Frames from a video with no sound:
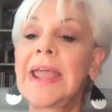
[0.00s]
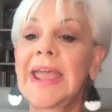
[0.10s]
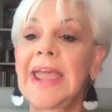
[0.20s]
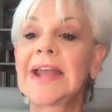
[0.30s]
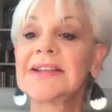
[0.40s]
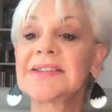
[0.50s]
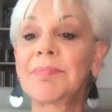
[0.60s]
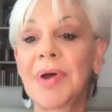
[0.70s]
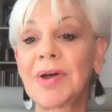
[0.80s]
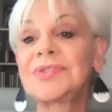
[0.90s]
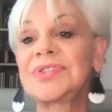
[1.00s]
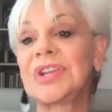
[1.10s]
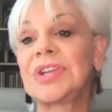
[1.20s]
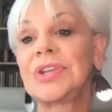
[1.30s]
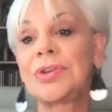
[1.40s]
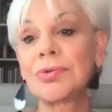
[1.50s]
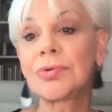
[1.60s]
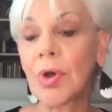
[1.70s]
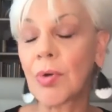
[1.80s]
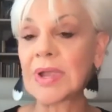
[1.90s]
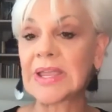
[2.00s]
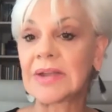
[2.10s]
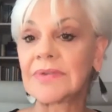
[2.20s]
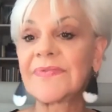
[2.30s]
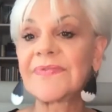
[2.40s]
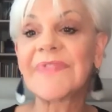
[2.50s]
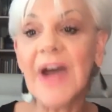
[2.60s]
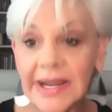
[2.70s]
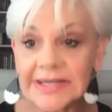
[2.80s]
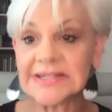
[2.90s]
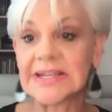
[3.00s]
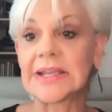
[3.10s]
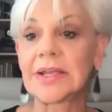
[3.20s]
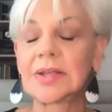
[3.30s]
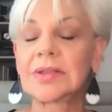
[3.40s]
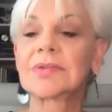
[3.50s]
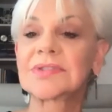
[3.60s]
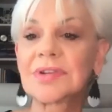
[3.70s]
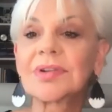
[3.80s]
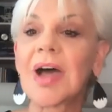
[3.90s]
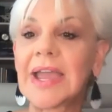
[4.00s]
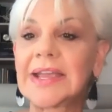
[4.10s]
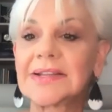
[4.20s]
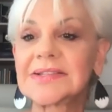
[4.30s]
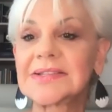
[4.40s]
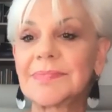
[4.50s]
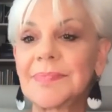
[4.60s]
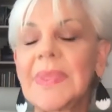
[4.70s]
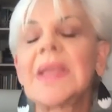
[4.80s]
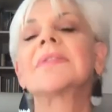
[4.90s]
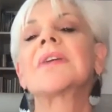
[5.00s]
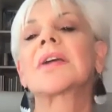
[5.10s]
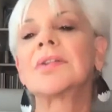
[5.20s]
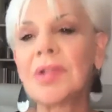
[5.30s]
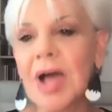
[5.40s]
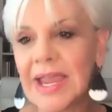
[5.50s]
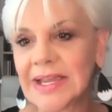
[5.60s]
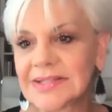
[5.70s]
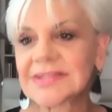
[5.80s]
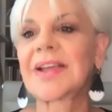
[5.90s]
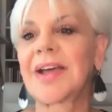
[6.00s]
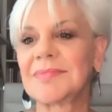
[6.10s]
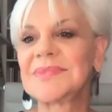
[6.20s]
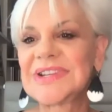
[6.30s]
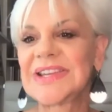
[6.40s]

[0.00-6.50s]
And as opposed to you going and finding those clients, the clients come to